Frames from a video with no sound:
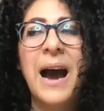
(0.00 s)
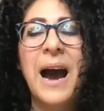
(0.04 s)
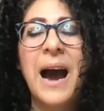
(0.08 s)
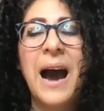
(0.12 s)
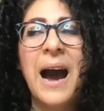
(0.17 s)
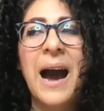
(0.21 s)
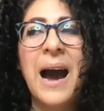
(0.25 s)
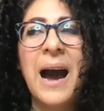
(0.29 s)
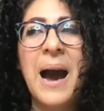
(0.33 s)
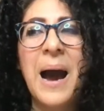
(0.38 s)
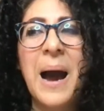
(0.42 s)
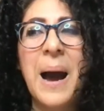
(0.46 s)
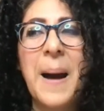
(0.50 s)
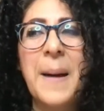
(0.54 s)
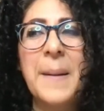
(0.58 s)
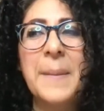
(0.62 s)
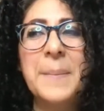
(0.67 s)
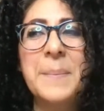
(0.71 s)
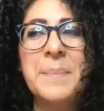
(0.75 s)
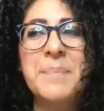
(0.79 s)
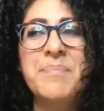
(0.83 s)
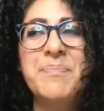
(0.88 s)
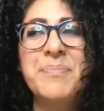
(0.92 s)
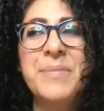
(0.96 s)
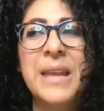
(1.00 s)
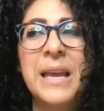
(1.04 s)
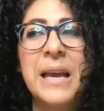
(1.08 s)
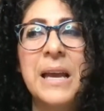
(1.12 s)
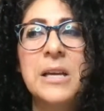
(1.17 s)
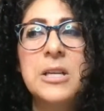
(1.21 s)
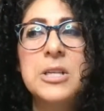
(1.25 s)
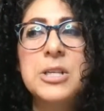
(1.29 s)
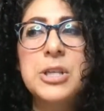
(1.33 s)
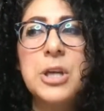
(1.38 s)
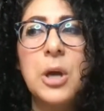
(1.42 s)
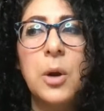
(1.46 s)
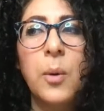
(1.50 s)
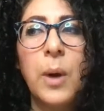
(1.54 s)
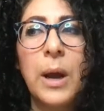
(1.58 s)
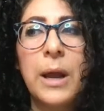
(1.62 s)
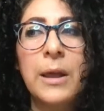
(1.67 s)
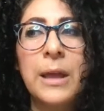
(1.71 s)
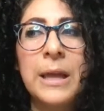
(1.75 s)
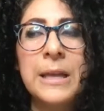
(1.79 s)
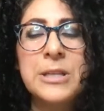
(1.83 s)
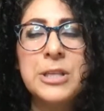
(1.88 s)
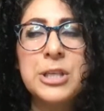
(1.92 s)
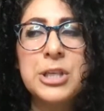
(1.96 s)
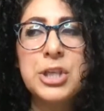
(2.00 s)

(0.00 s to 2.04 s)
Um, so it's